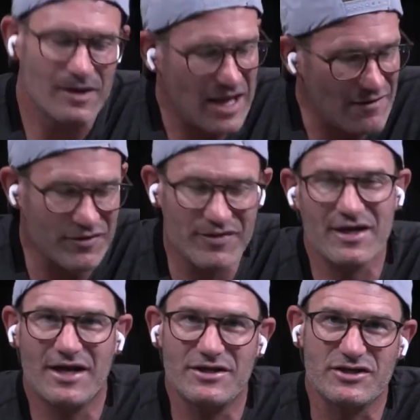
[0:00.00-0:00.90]
Everything
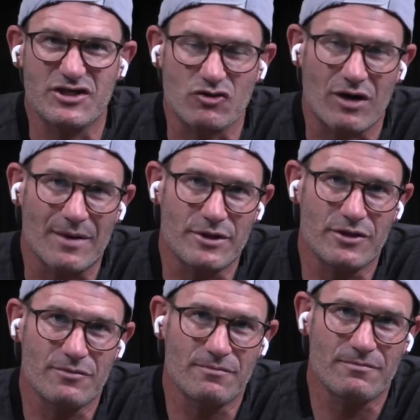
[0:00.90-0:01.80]
I just described to
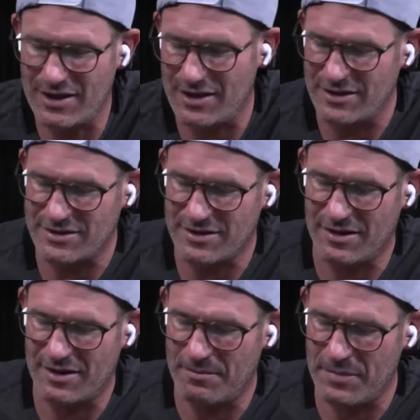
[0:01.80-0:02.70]
you is
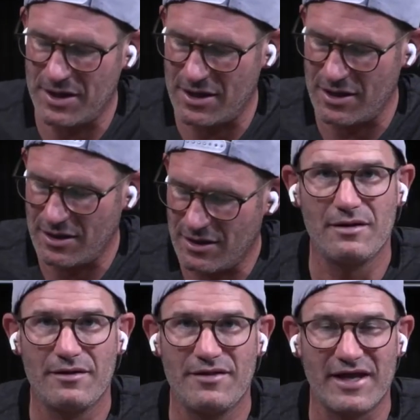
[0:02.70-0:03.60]
me
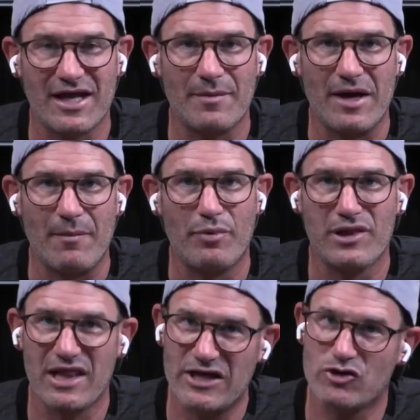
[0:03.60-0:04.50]
thinking about
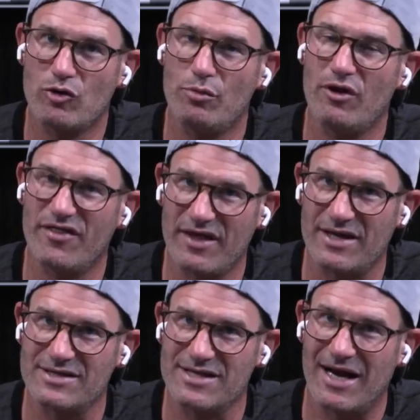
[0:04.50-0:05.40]
pleasurable
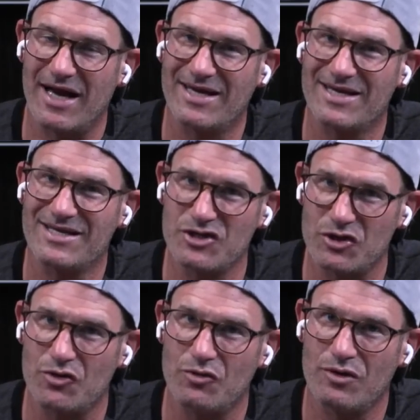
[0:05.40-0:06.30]
things that I can
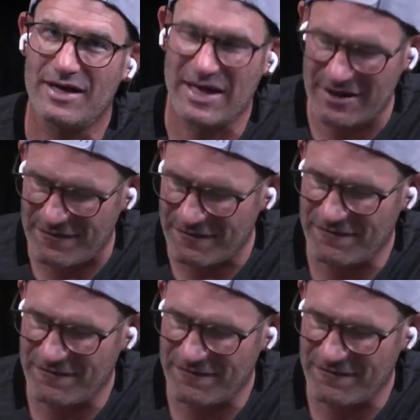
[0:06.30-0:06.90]
do if